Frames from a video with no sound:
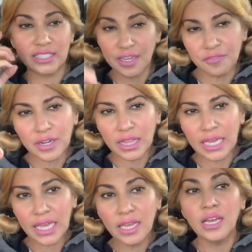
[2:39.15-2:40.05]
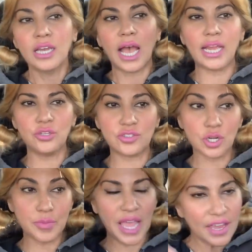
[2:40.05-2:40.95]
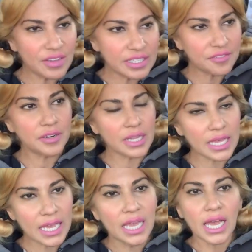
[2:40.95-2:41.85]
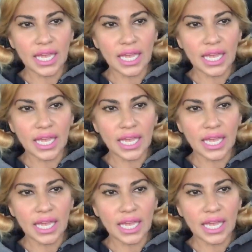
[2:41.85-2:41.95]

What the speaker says: differently and you start behaving differently,